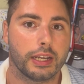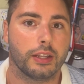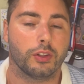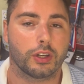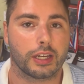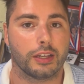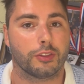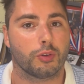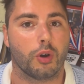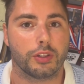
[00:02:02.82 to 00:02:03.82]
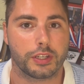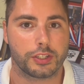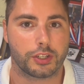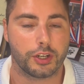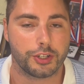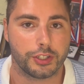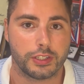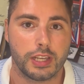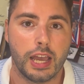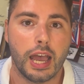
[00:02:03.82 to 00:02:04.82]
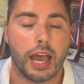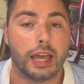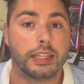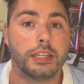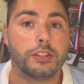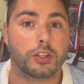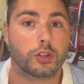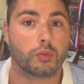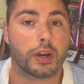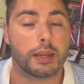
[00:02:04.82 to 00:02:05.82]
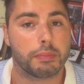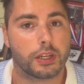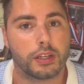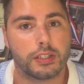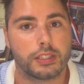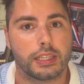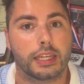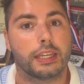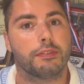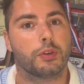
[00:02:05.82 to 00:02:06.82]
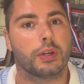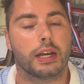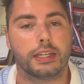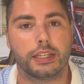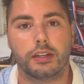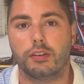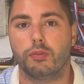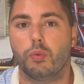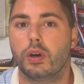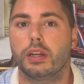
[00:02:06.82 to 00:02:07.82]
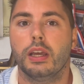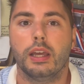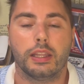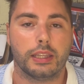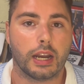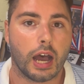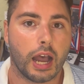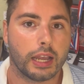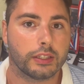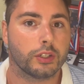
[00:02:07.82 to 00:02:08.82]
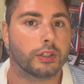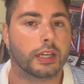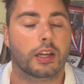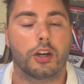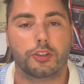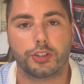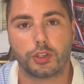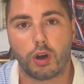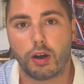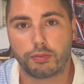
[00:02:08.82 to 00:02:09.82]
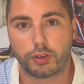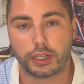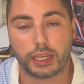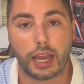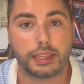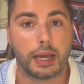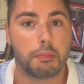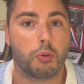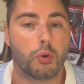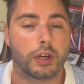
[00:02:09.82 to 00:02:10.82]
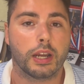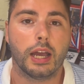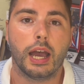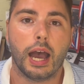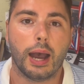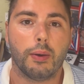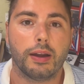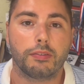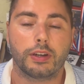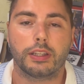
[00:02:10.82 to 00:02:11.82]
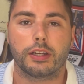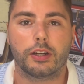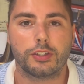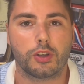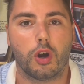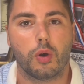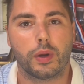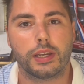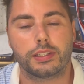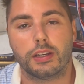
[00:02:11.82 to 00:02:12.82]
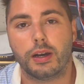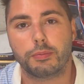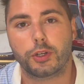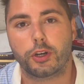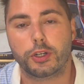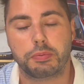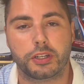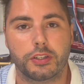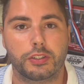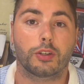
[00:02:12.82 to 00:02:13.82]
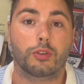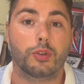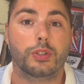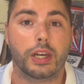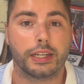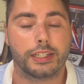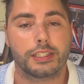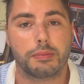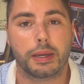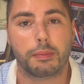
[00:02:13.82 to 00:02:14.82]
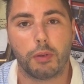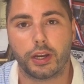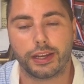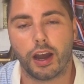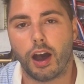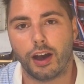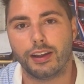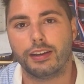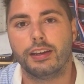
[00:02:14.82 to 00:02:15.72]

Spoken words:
and look at through all the excursions. And these are great because they give you an idea of what that island or that country's offering at that port. However, there is always an upcharge because the cruise line needs to make money on